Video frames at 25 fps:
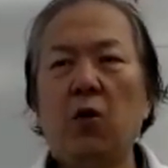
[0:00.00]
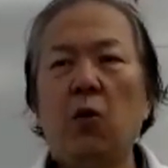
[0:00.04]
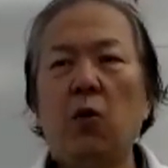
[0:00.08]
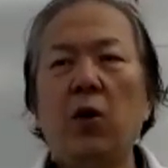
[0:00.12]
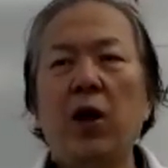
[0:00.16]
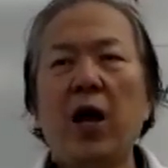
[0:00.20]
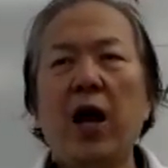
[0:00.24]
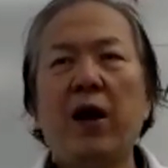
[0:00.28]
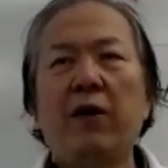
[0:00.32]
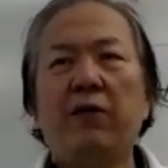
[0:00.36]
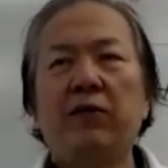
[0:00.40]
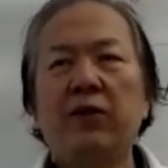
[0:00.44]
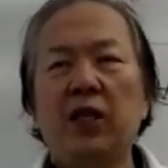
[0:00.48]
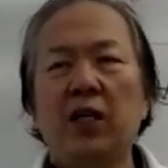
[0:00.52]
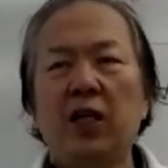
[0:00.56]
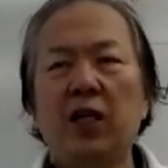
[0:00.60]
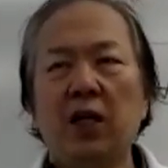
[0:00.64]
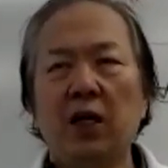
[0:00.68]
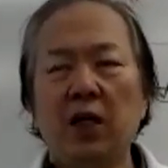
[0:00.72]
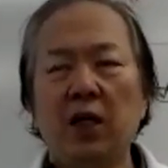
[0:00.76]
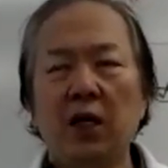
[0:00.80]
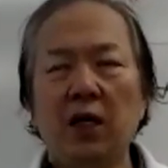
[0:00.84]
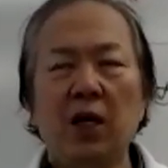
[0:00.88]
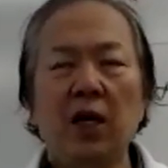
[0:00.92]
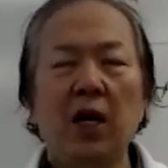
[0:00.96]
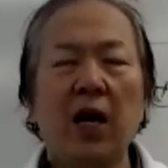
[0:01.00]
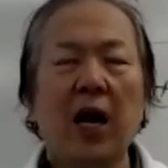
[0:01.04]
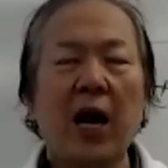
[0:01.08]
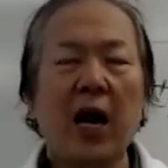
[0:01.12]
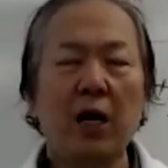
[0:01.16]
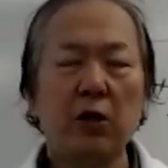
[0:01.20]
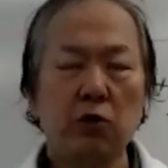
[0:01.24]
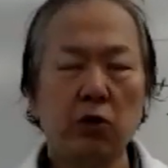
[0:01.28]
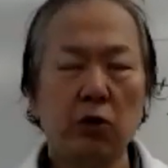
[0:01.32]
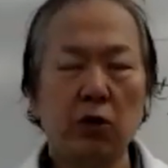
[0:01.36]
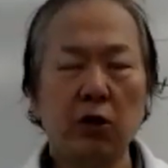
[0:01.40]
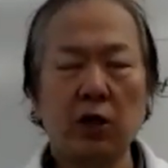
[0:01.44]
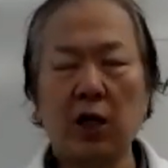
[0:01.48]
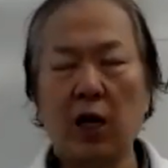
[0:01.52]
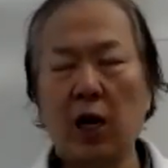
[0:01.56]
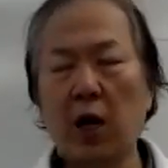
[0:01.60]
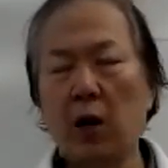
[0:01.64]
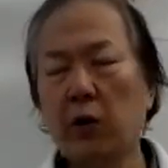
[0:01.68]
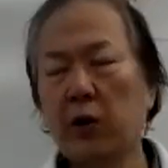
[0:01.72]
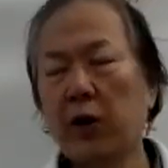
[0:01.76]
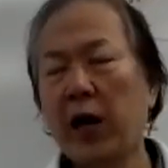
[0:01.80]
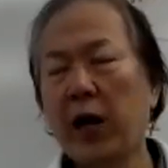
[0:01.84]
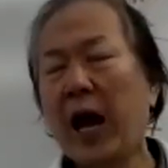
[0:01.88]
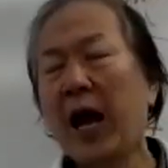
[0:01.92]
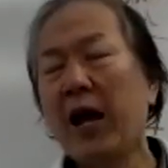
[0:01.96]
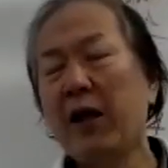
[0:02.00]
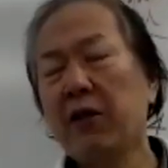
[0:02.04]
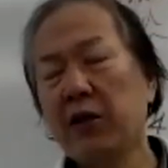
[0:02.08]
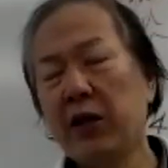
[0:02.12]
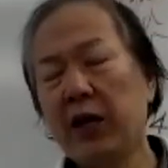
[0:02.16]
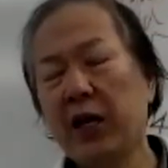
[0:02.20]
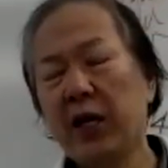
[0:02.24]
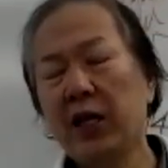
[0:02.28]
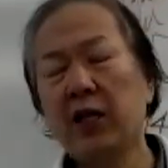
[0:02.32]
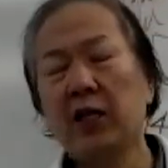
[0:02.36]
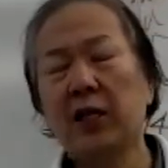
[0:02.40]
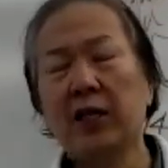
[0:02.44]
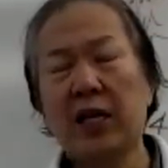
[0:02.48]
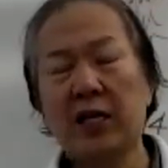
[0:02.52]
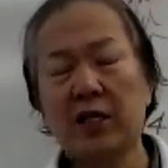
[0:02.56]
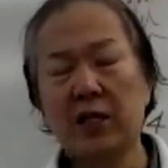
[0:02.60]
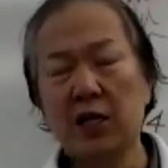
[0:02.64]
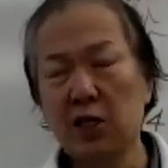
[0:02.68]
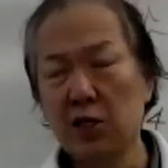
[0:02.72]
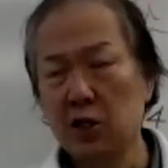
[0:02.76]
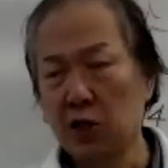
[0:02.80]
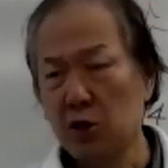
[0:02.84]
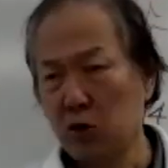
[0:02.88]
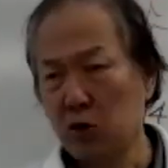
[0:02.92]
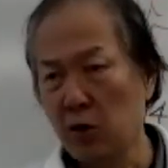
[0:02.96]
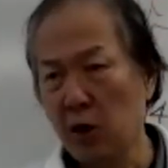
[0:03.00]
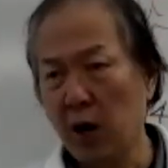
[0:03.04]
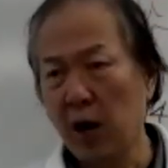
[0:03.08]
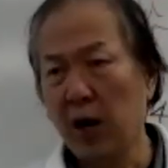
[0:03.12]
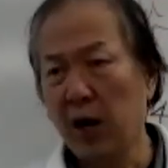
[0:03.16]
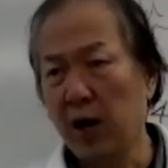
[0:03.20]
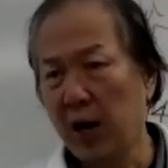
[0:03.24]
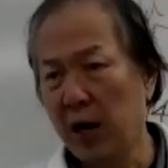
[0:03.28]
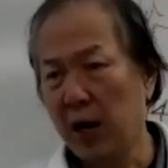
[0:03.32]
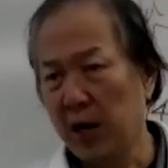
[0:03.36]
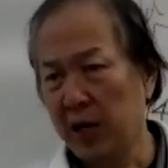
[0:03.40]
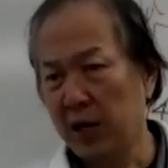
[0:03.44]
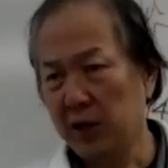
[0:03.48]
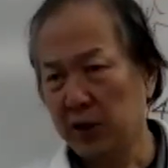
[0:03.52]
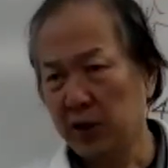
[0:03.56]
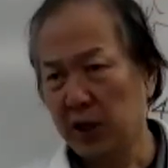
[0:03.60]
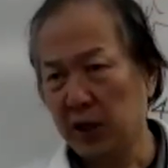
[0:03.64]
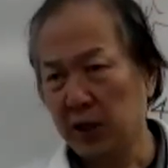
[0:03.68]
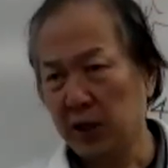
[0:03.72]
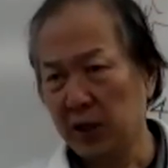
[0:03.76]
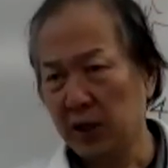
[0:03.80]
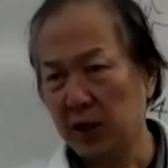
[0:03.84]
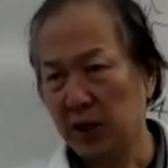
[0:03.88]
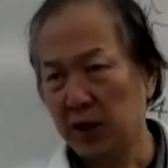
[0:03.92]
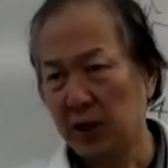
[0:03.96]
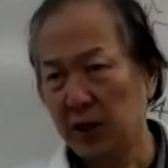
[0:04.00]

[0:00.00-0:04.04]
We have the hydrochloric acid, that's a strong acid.